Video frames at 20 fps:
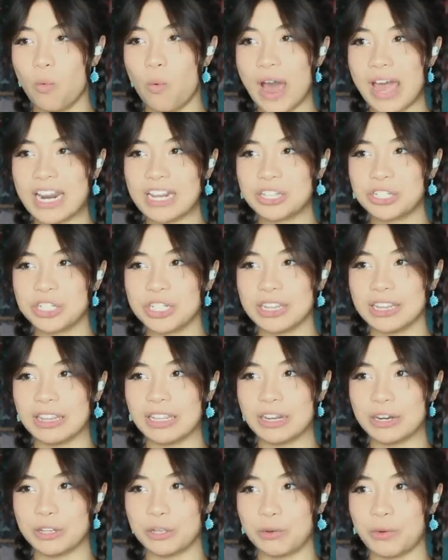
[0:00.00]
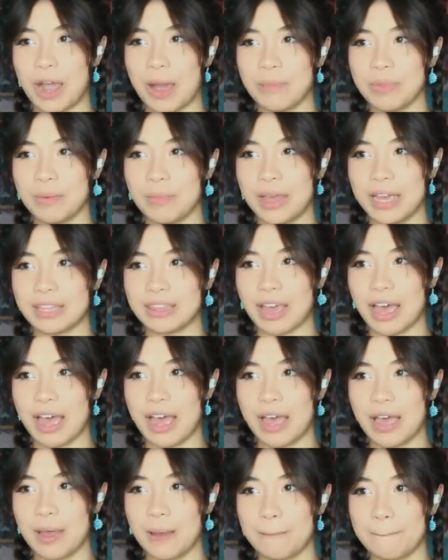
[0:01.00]
Why did she literally grab them like
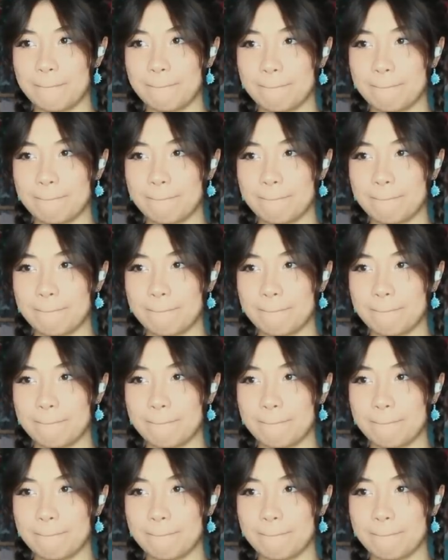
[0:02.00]
that?